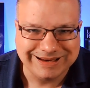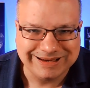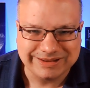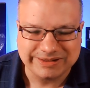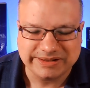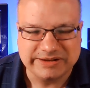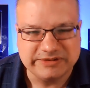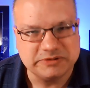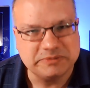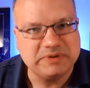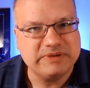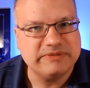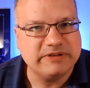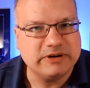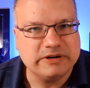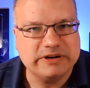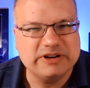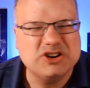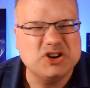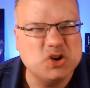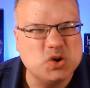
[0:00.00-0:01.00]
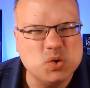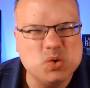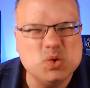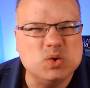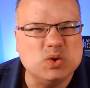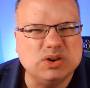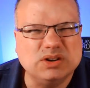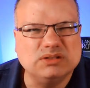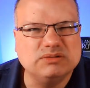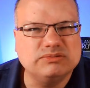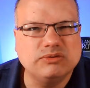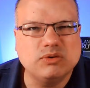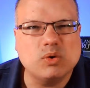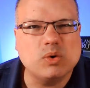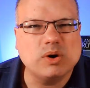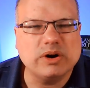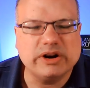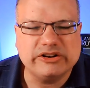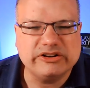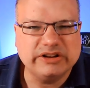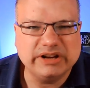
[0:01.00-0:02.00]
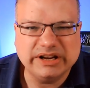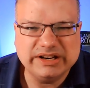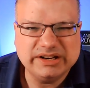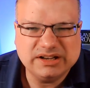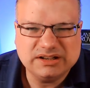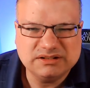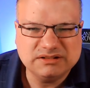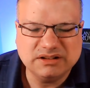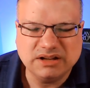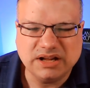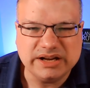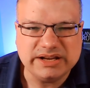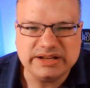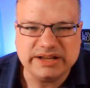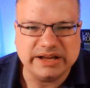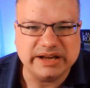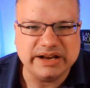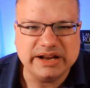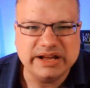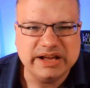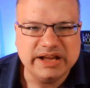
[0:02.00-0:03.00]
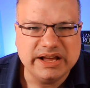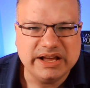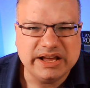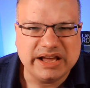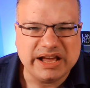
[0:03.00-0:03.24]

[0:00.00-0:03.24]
and it leaves me very cool for it. I don't like it.